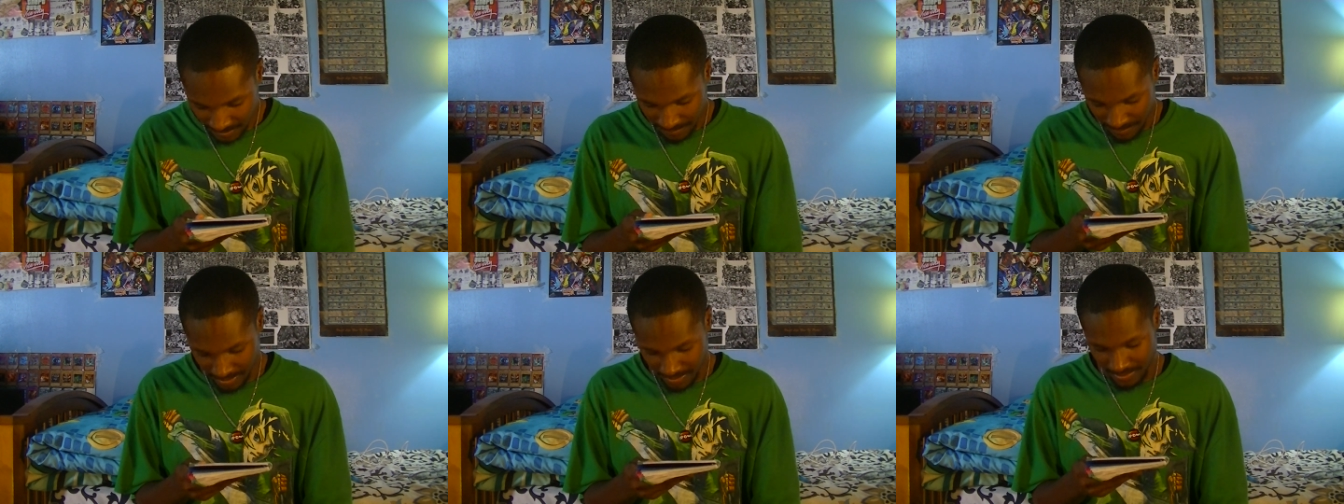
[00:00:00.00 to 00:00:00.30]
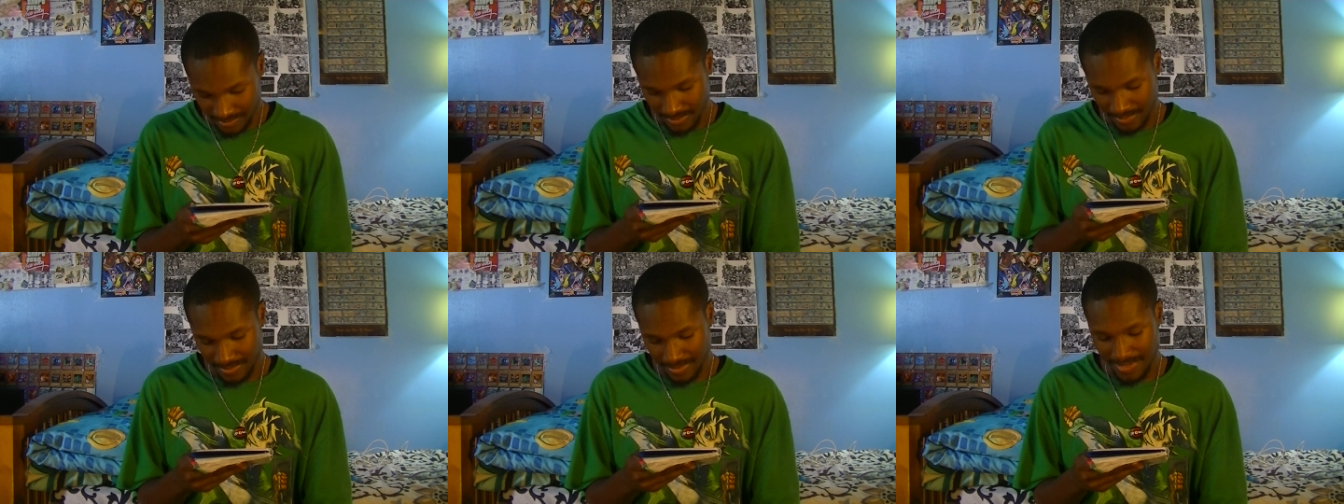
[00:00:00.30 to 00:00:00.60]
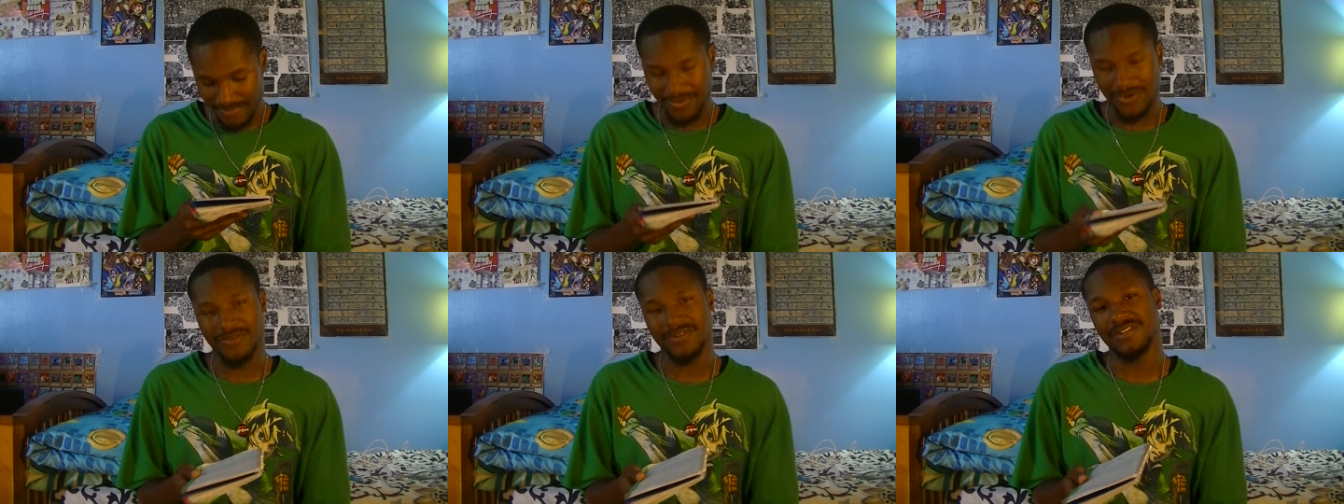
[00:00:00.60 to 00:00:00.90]
But uh,
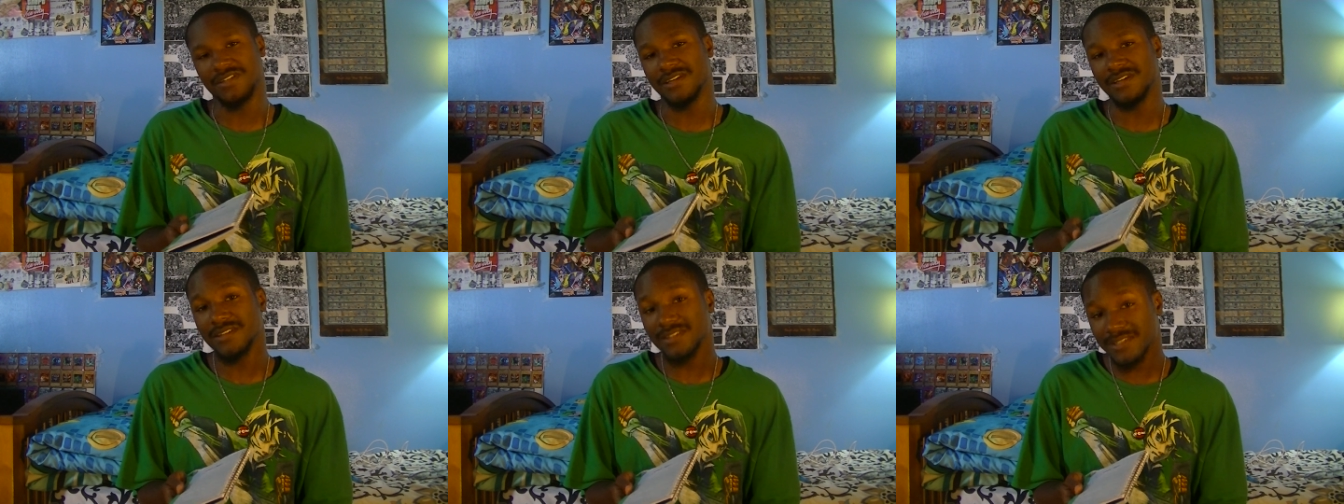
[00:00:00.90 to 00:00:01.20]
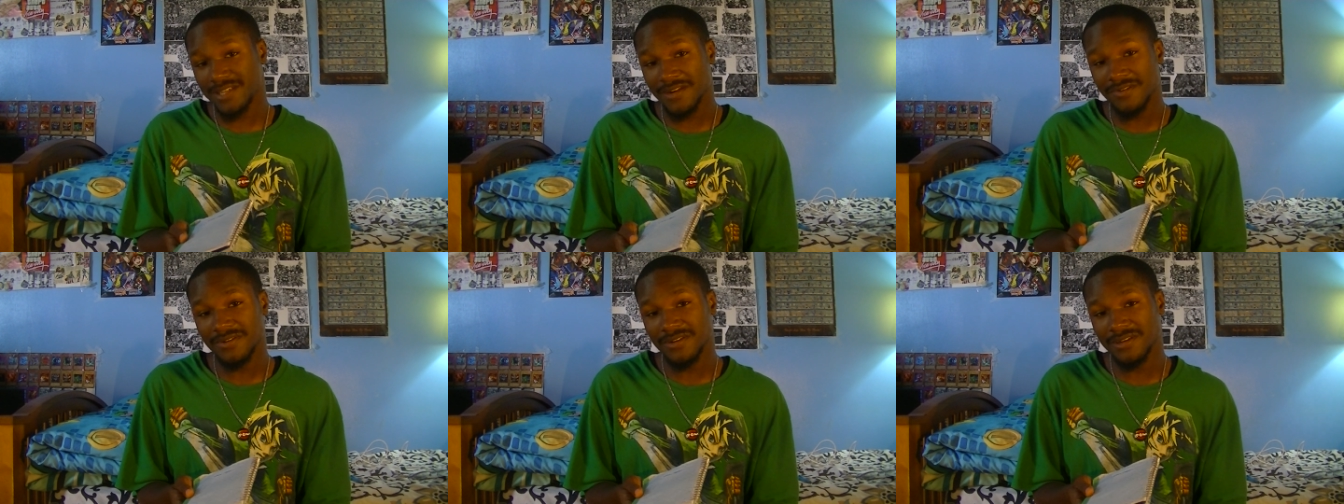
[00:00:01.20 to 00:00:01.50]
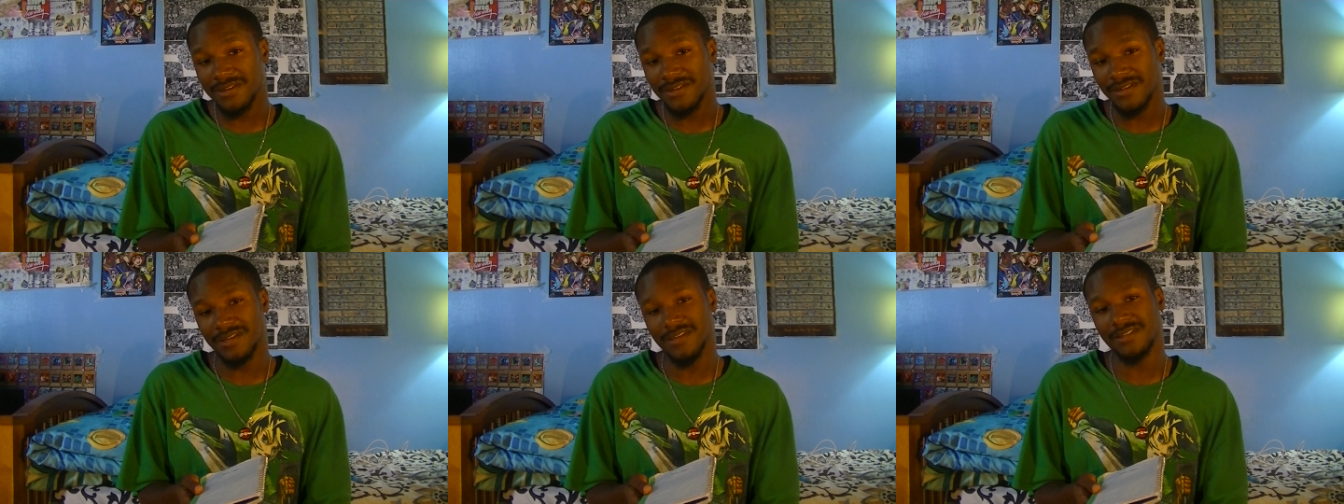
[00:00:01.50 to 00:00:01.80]
even though it does sound
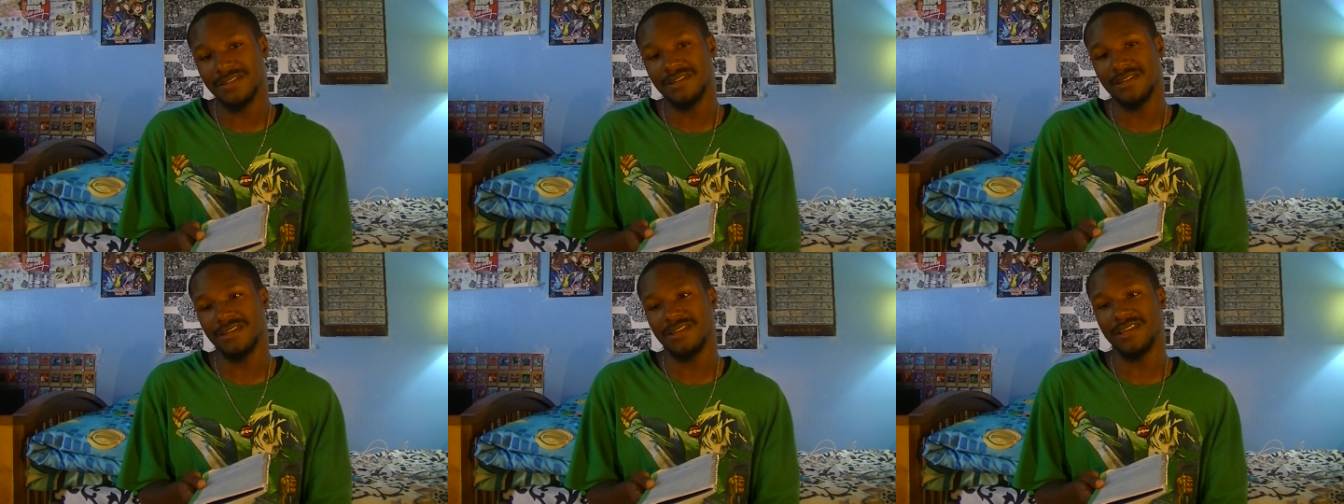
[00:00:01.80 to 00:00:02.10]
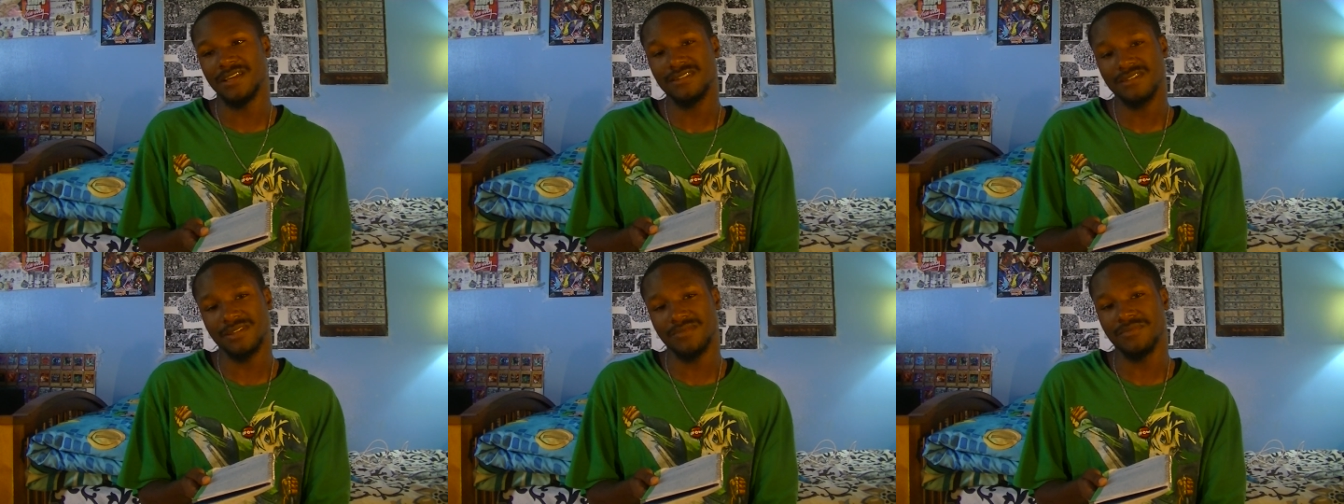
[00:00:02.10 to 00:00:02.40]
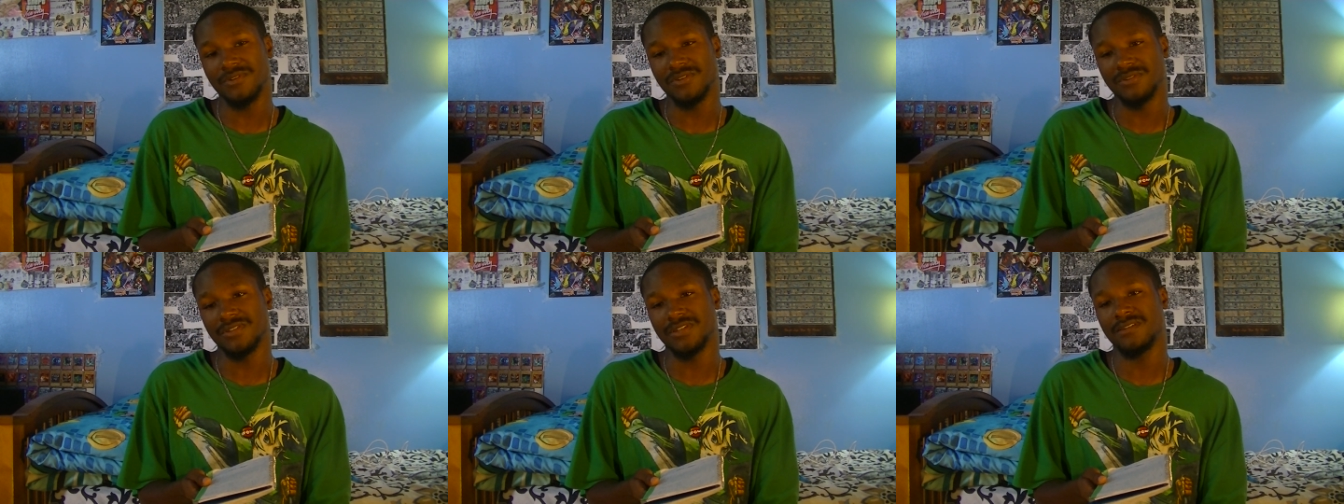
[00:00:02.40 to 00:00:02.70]
good, nothing against the
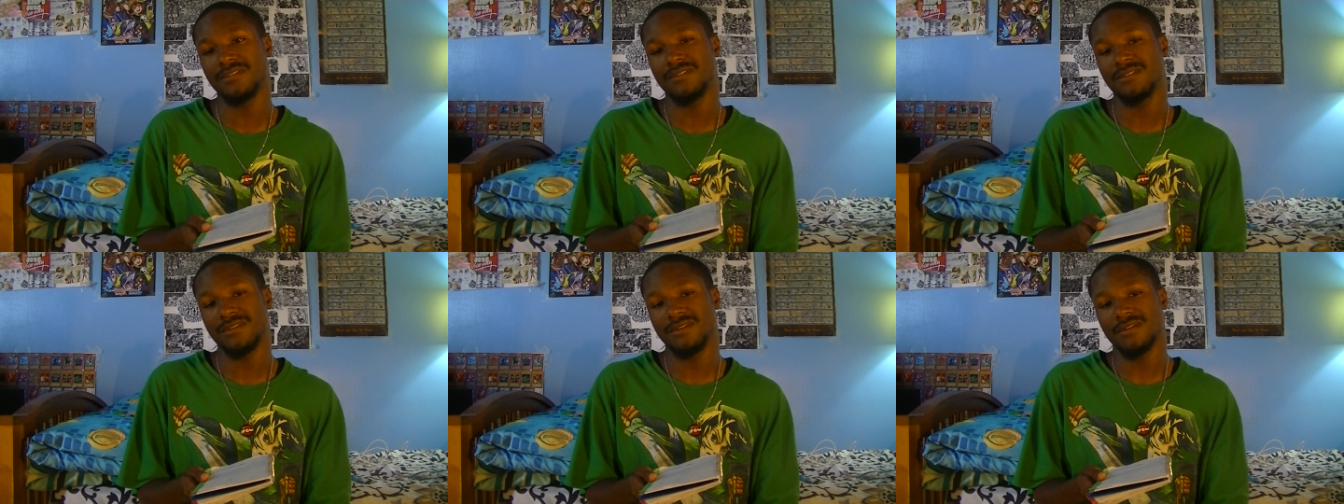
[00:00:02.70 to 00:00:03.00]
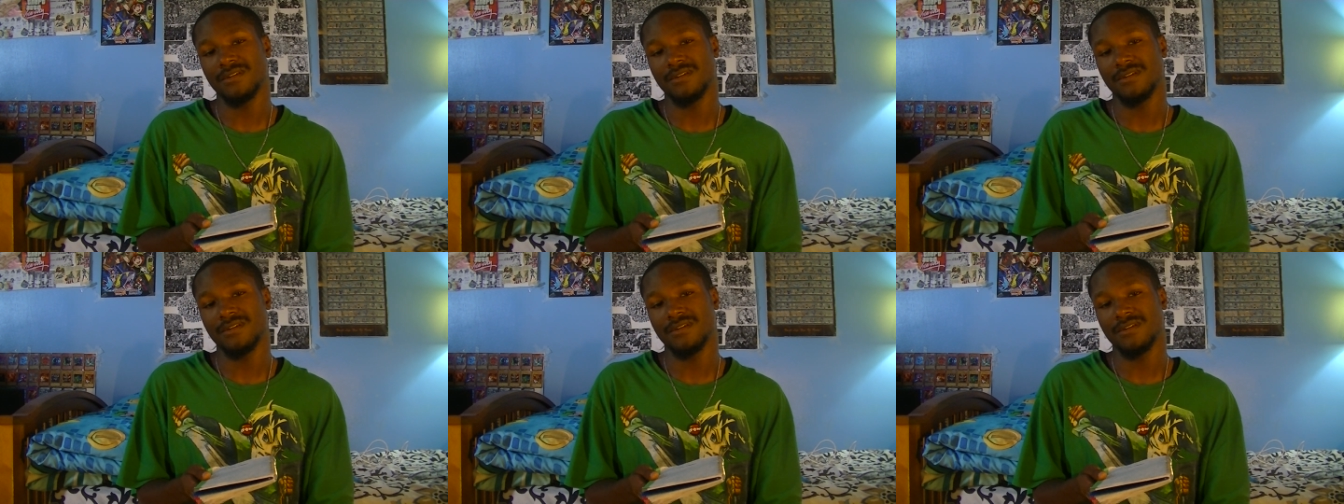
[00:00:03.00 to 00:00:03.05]
music